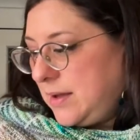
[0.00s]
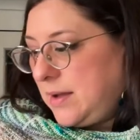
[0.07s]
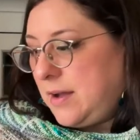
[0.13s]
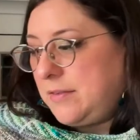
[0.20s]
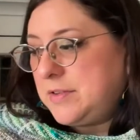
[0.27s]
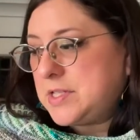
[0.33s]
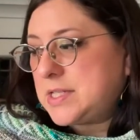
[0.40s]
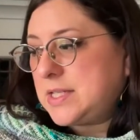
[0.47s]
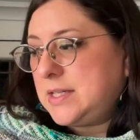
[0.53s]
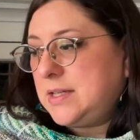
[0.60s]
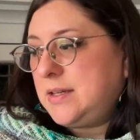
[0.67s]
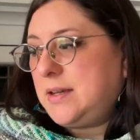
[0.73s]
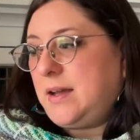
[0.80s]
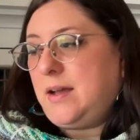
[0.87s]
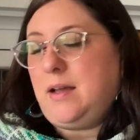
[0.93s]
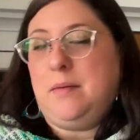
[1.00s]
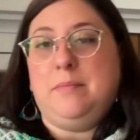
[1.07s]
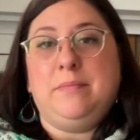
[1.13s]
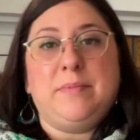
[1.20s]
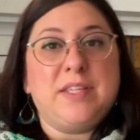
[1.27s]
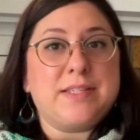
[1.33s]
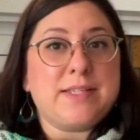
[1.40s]
obviously
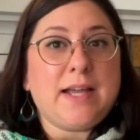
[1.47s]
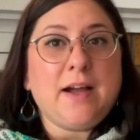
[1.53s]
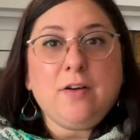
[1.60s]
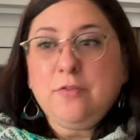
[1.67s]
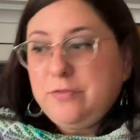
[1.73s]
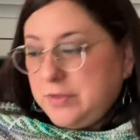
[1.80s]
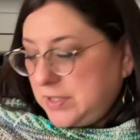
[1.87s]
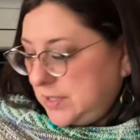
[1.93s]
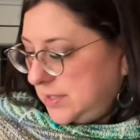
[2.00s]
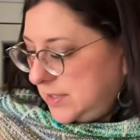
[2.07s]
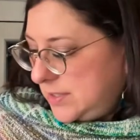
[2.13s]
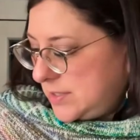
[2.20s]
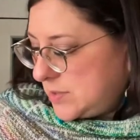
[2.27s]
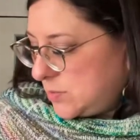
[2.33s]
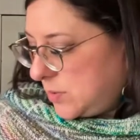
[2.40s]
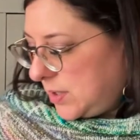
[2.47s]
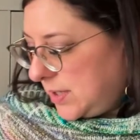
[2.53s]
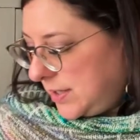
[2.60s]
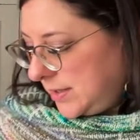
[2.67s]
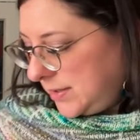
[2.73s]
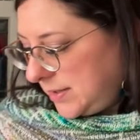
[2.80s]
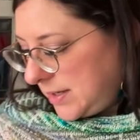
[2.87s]
this outfit is
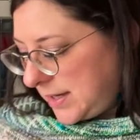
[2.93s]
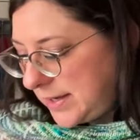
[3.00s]
one.